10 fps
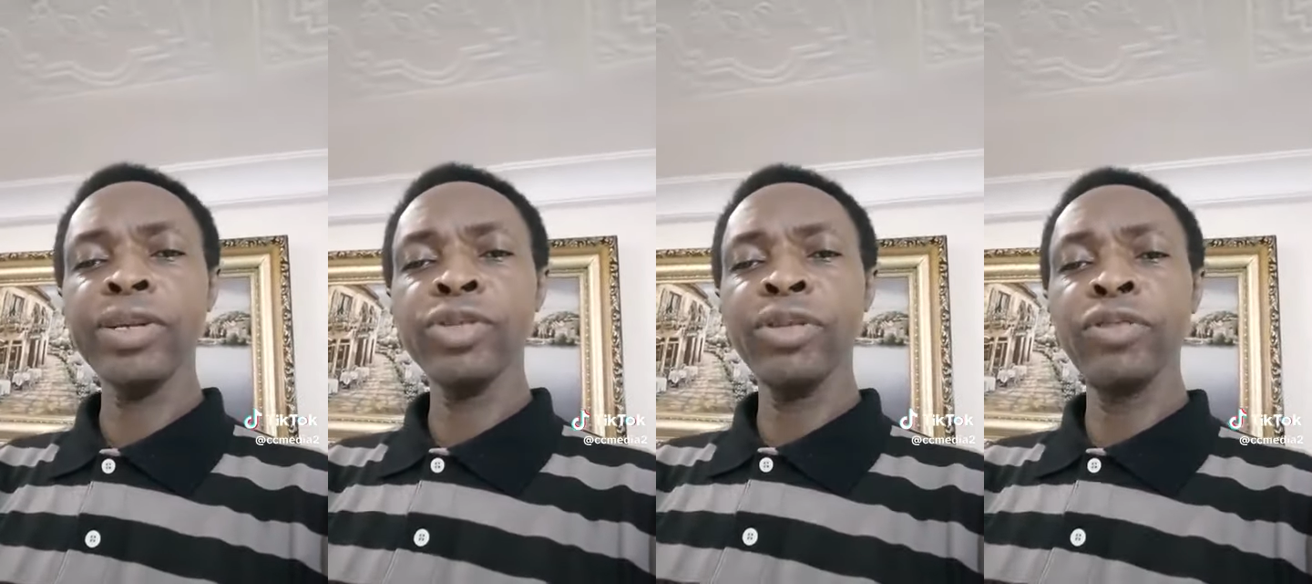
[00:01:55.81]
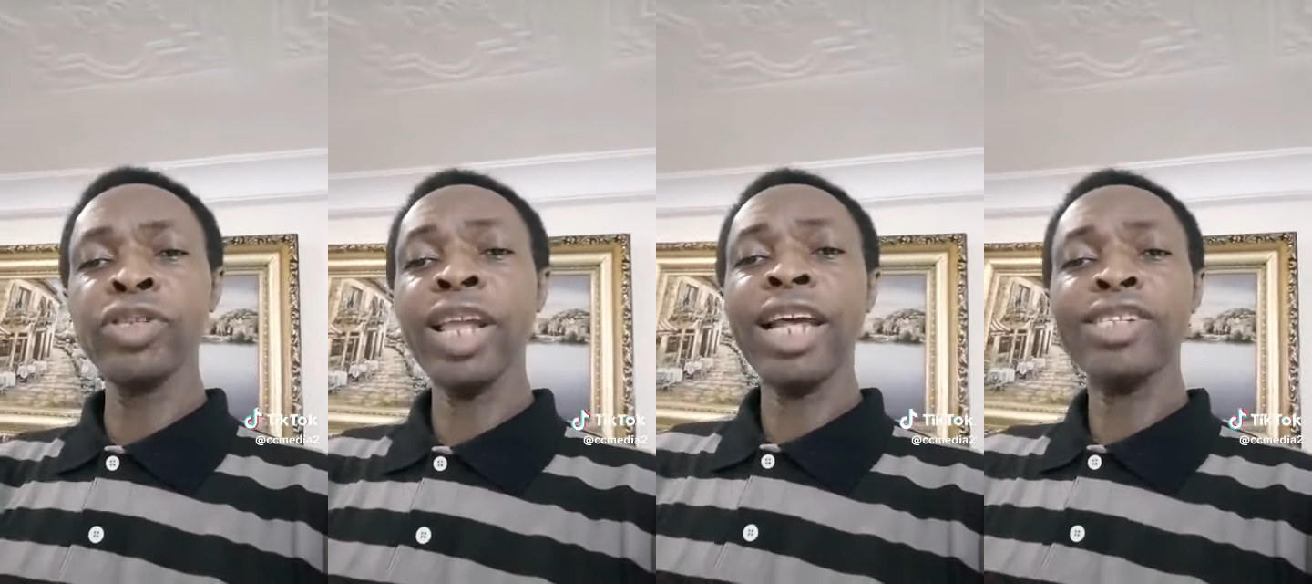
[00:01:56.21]
So if you
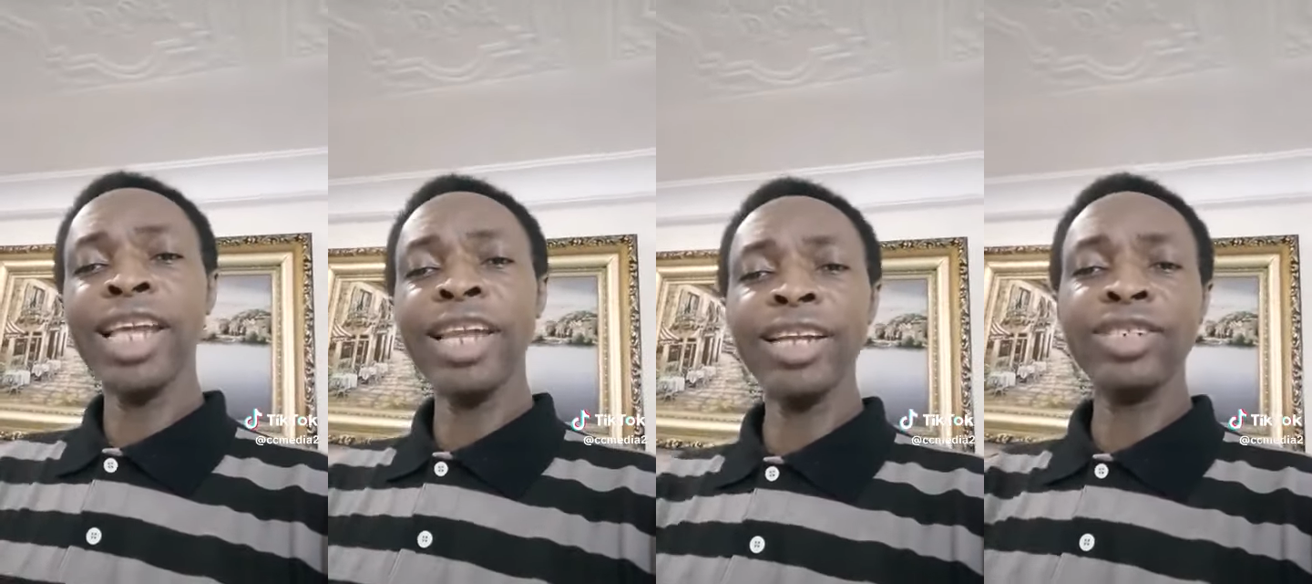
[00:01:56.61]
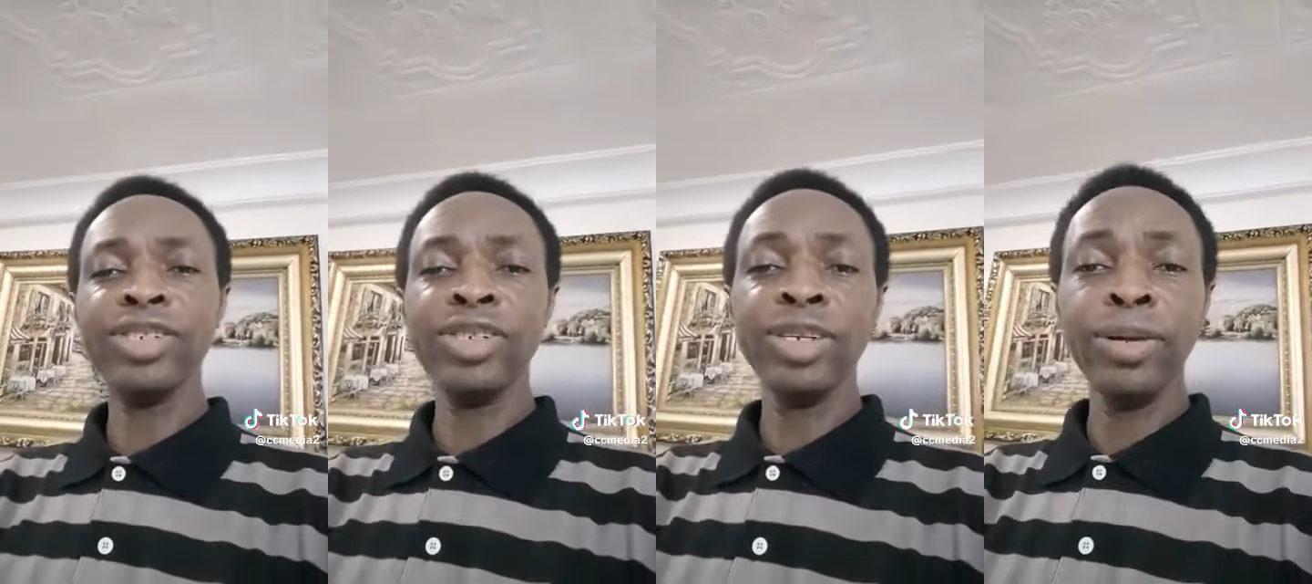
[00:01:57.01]
said I said that,
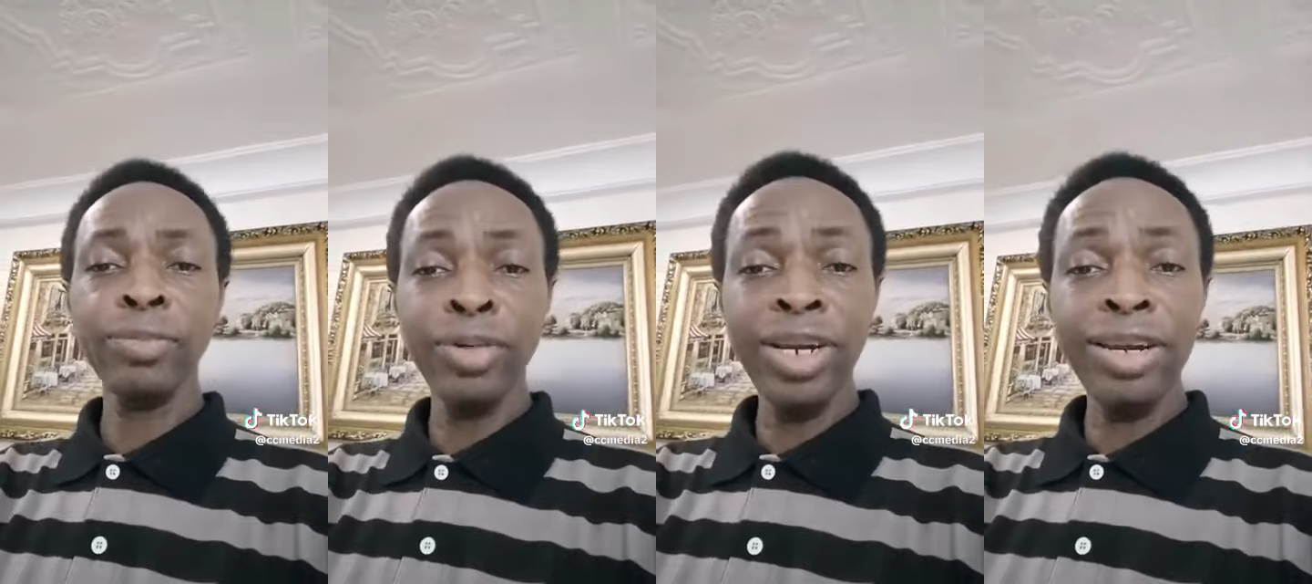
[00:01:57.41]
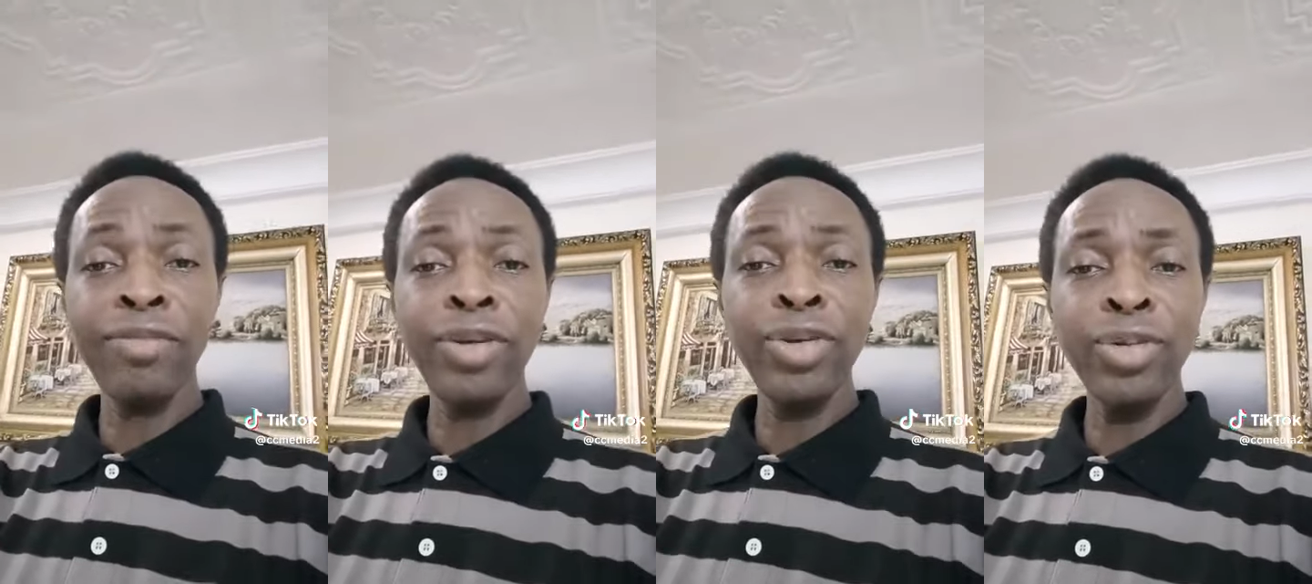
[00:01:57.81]
bring the
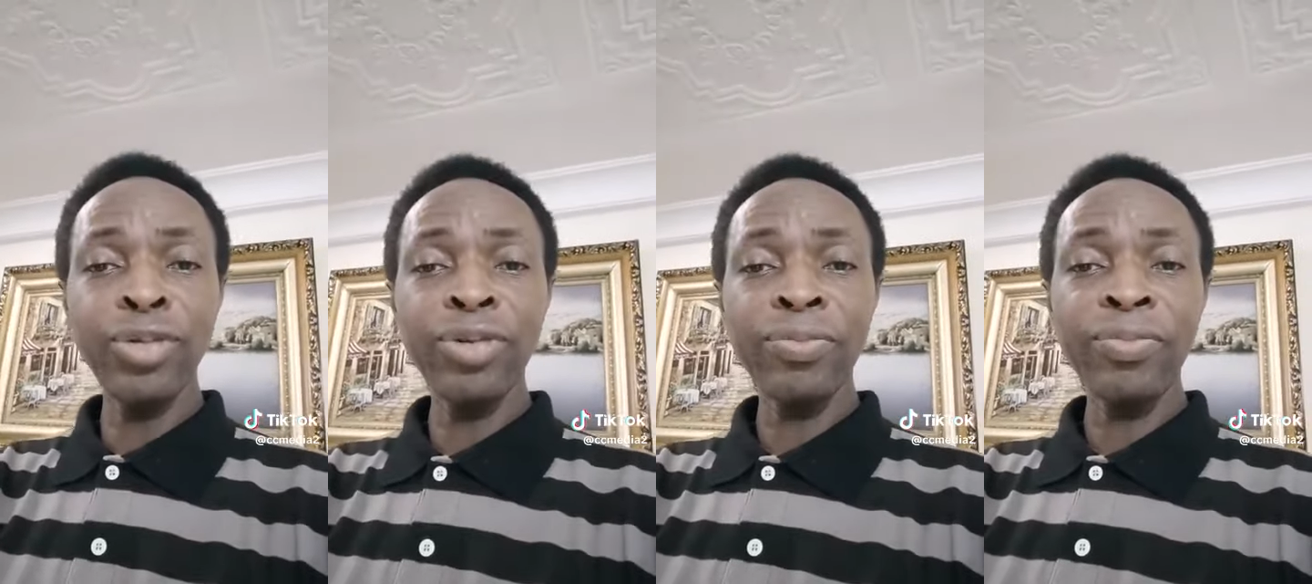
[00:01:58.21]
video